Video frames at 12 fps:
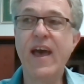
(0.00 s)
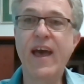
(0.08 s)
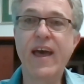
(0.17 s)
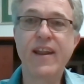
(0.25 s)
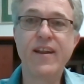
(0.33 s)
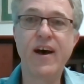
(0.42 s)

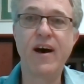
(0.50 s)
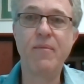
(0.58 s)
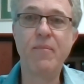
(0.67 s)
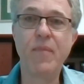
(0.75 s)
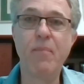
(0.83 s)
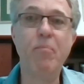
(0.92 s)
and
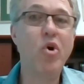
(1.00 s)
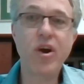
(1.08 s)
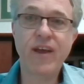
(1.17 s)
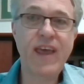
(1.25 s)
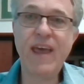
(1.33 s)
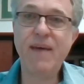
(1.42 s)
a
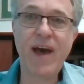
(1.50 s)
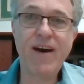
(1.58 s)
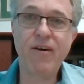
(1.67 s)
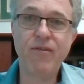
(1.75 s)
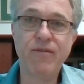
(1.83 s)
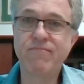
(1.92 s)
book came
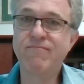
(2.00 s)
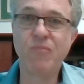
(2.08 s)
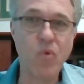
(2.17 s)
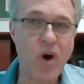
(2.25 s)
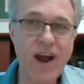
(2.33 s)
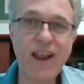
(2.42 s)
out
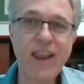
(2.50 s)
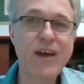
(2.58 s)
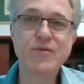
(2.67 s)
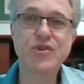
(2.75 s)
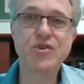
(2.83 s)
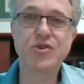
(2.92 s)
while I
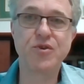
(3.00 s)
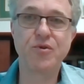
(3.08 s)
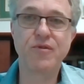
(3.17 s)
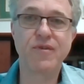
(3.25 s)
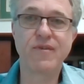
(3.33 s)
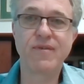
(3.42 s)
was a
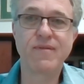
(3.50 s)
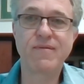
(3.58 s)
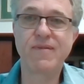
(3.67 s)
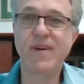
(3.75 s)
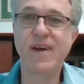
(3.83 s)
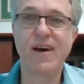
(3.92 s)
student
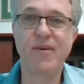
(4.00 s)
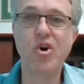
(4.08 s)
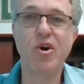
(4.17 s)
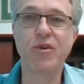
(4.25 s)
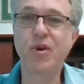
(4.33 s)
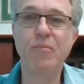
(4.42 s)

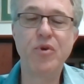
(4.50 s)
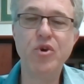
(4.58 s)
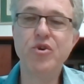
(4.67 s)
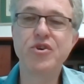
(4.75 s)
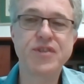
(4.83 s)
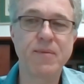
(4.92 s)
called
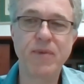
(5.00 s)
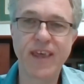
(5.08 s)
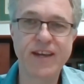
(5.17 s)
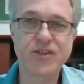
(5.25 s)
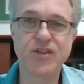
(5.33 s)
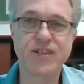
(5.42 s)
Computer
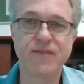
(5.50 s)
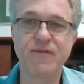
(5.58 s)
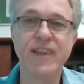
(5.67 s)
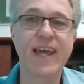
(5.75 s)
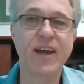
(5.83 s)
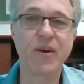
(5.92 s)
Simulations of
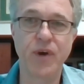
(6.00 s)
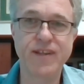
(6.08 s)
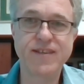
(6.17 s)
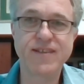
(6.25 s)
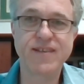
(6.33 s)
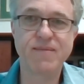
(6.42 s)

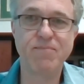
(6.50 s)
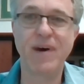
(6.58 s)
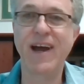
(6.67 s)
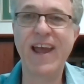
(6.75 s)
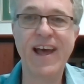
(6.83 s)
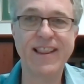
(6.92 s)
Liquids
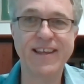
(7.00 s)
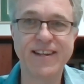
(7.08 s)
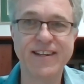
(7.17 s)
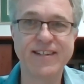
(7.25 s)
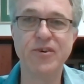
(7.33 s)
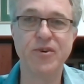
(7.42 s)
by Allen
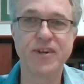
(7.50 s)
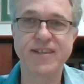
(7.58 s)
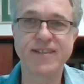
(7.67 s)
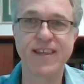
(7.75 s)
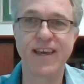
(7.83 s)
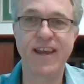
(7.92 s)
and
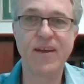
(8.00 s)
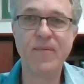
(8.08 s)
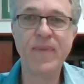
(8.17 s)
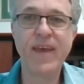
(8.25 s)
Tildesley.